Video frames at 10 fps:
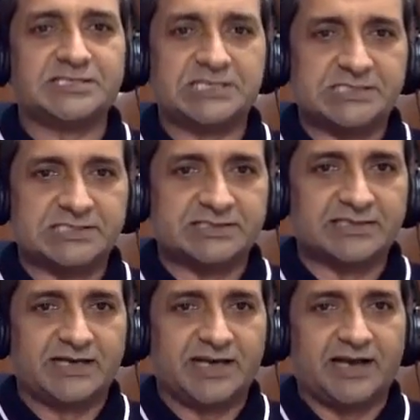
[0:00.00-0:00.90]
leader
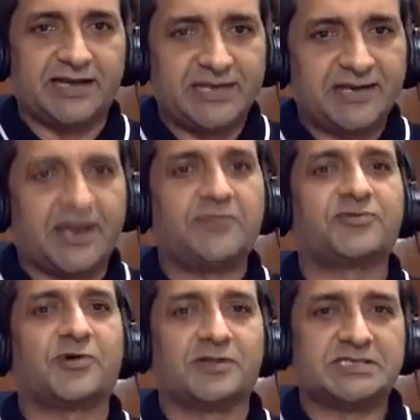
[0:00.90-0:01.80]
and he drives
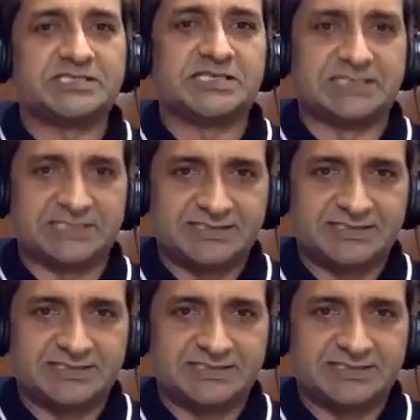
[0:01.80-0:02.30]
all the change.